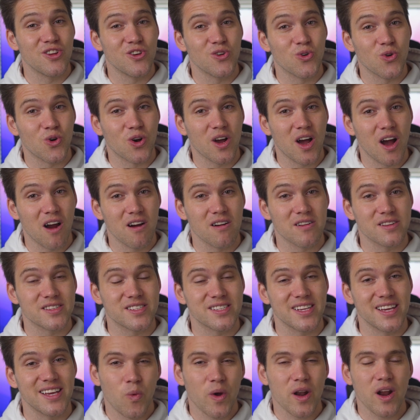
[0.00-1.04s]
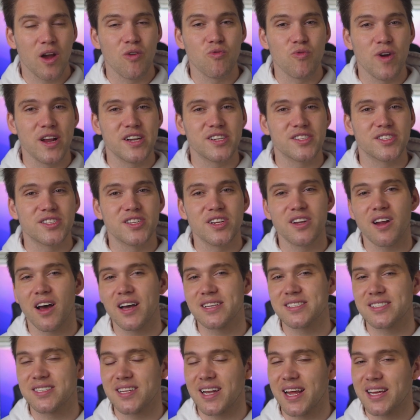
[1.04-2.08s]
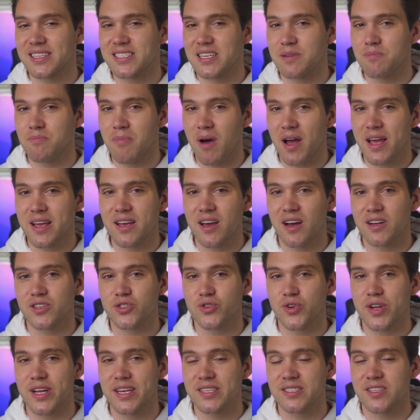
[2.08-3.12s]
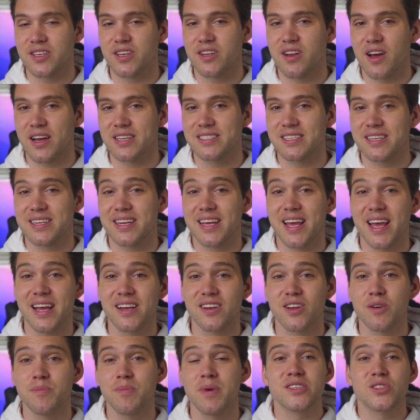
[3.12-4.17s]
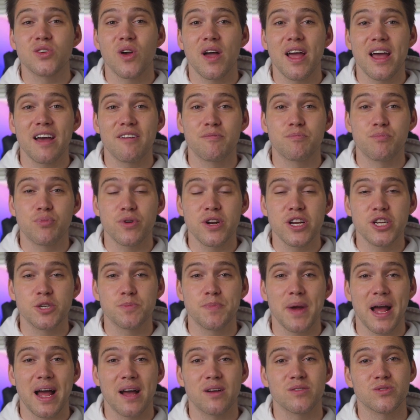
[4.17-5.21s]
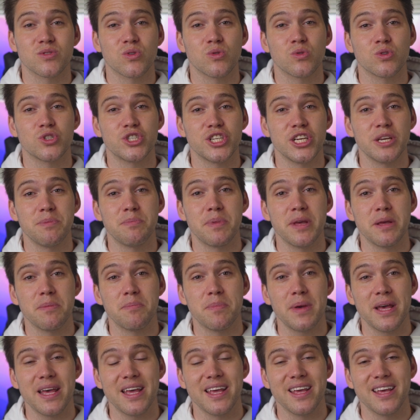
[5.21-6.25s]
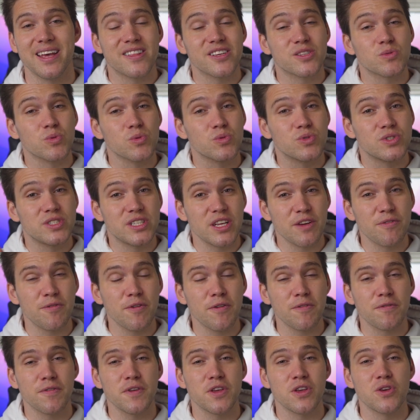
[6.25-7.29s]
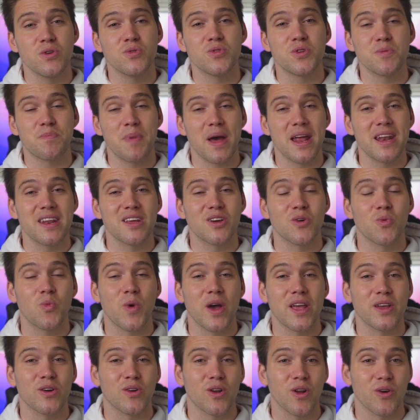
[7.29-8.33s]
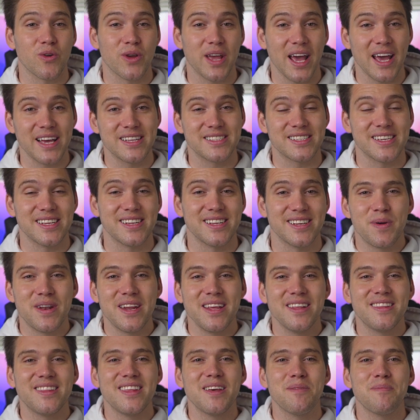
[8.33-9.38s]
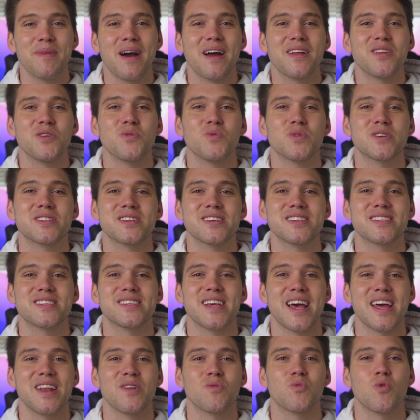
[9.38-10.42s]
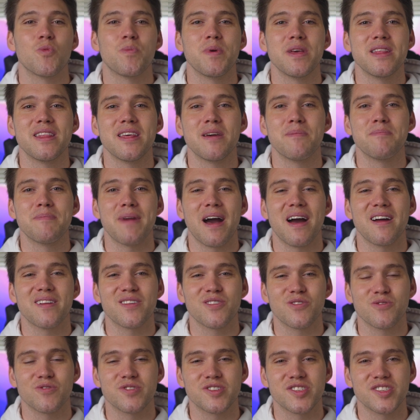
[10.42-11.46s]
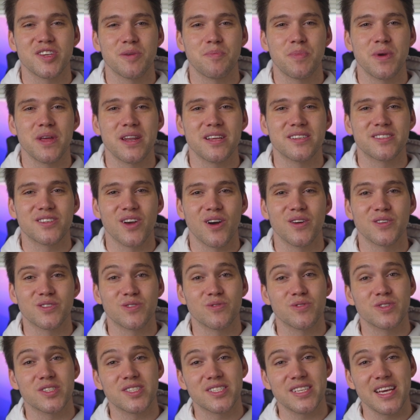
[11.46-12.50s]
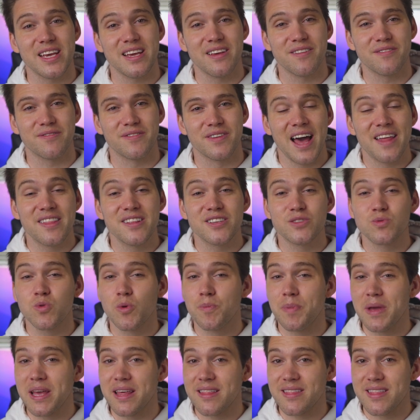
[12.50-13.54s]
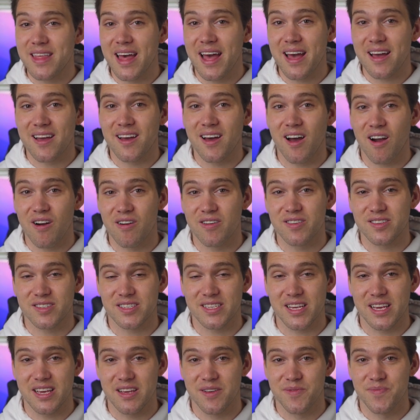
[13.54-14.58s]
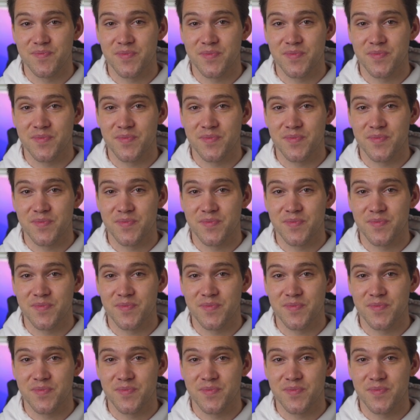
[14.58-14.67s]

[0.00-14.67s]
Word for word: your currency. When I registered, I selected my country as the United Kingdom, so I have British pounds or GBP. This will differ for you depending on where you're located. Beneath the amount you wish to send will be the amount your recipient is going to receive, and this will be in their currency.